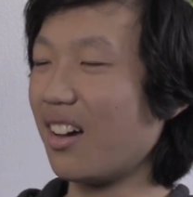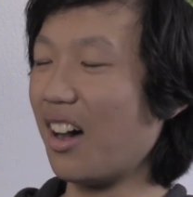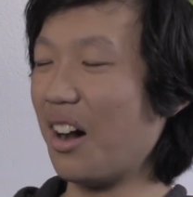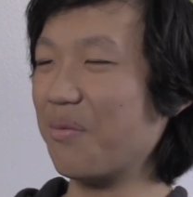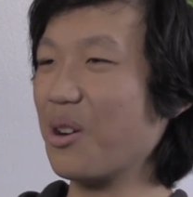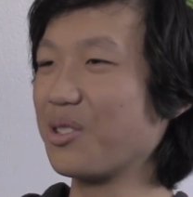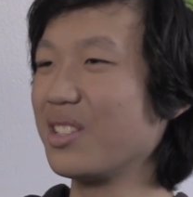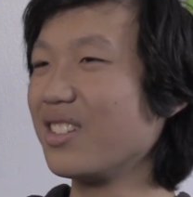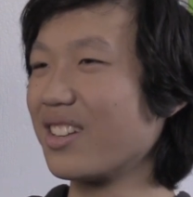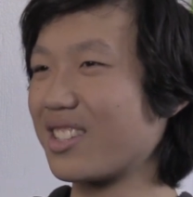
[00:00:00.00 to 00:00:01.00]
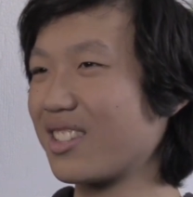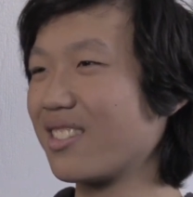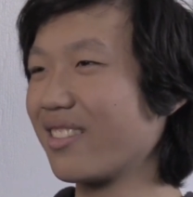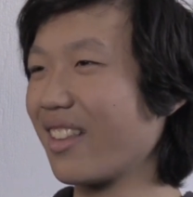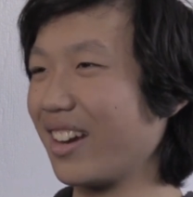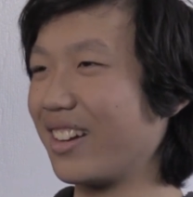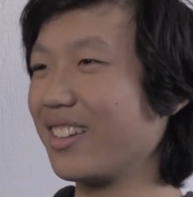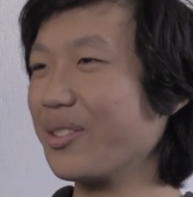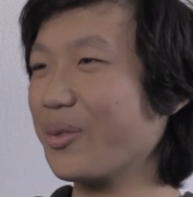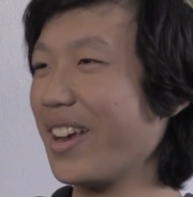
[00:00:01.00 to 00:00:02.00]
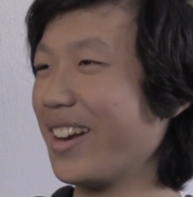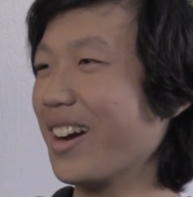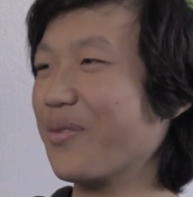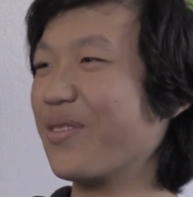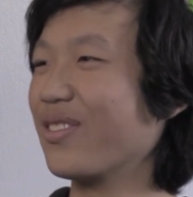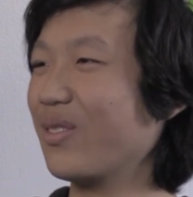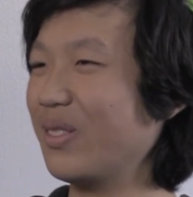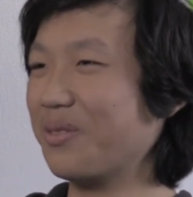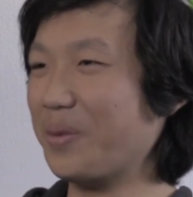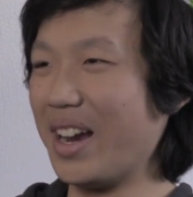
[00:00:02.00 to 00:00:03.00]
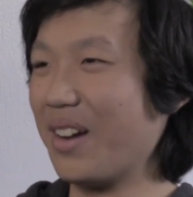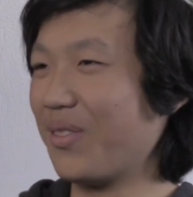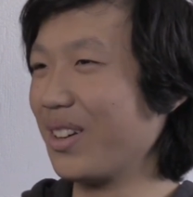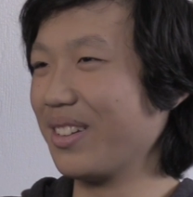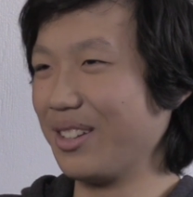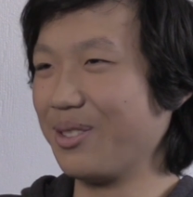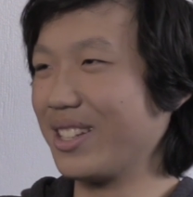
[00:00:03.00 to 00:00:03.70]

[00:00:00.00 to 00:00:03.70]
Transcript: Uh, mostly just like you wake up whenever you